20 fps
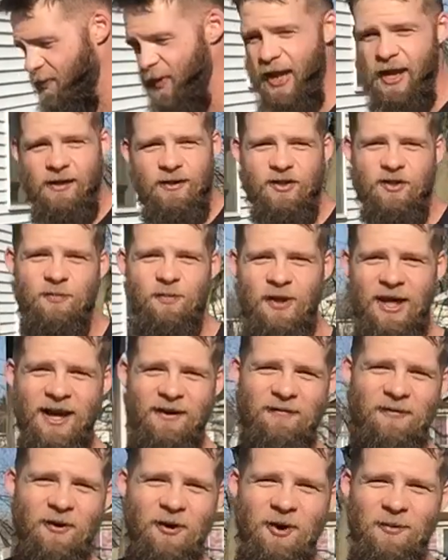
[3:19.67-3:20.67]
balanced
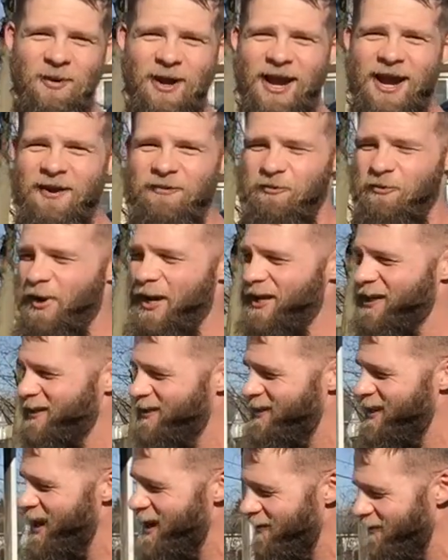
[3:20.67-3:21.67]
platform I have
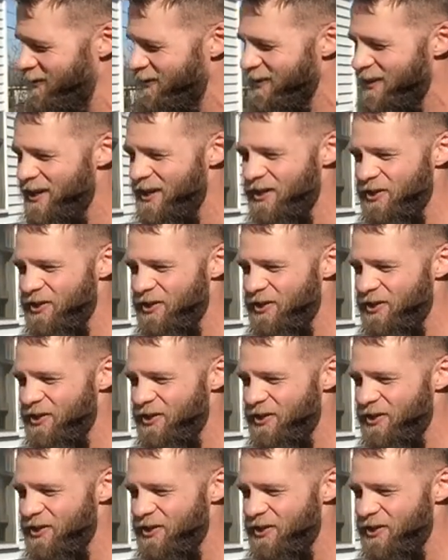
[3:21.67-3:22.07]
weighted down.